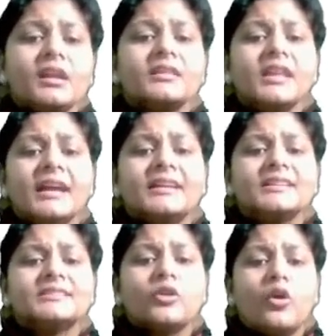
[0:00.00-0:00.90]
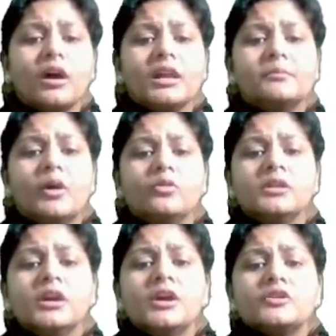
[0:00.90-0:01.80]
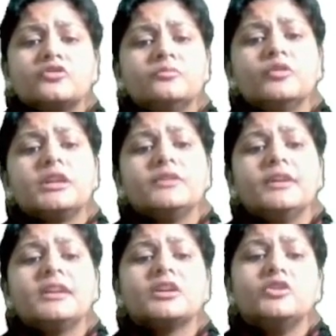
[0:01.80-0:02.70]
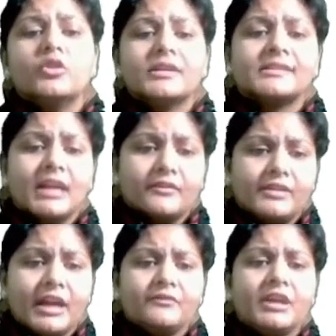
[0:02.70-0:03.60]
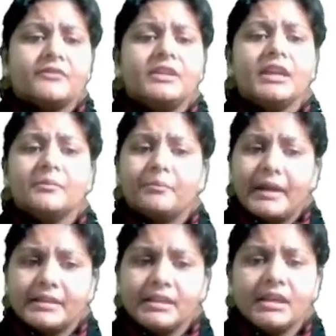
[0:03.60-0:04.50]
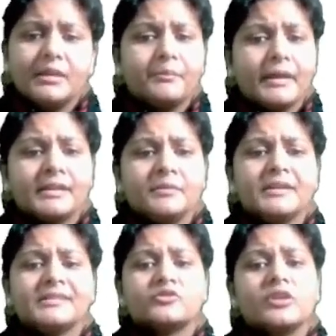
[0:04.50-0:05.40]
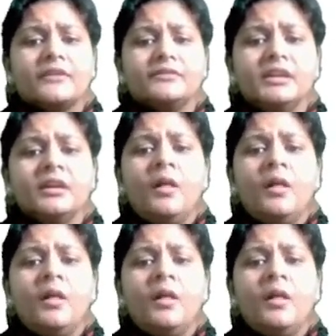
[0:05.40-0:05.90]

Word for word: That is all about to motivate yourself. Then we have the empathy. Empathy means to have the